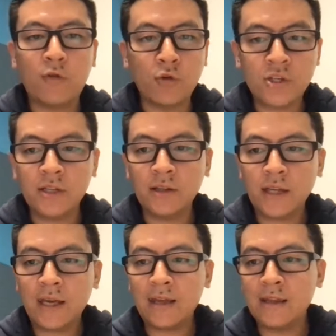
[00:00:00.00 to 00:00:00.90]

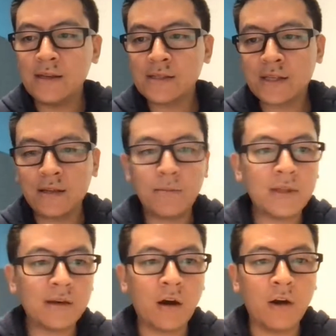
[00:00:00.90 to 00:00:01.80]
Fortunately, it is going to be
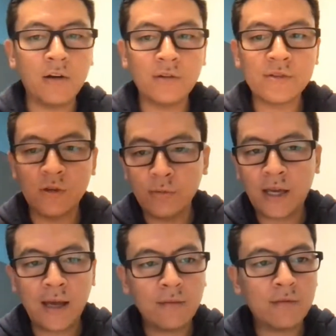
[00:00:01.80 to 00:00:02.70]
the Cardinals' home
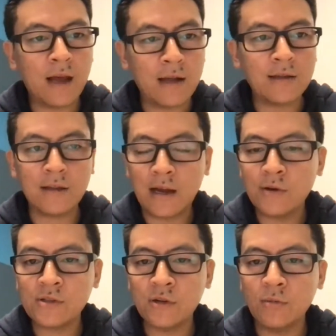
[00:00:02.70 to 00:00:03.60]
game, not the
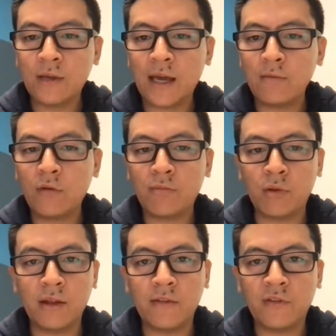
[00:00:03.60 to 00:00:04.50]
Niners' home game. We've
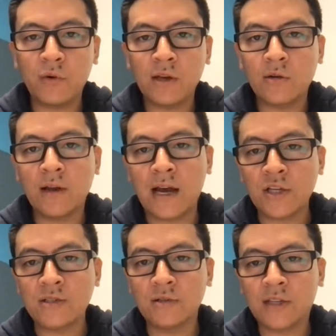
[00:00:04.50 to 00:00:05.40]
played a few
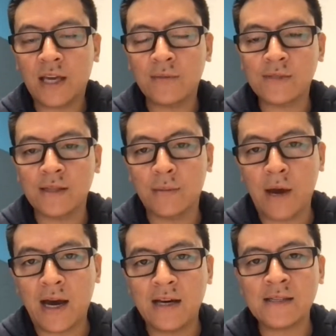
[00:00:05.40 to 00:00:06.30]
international games in the
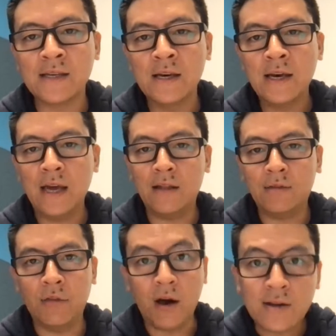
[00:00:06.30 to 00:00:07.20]
past
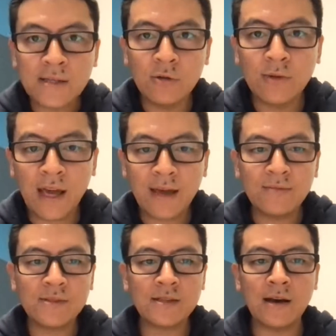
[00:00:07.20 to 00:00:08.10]
and lost home games.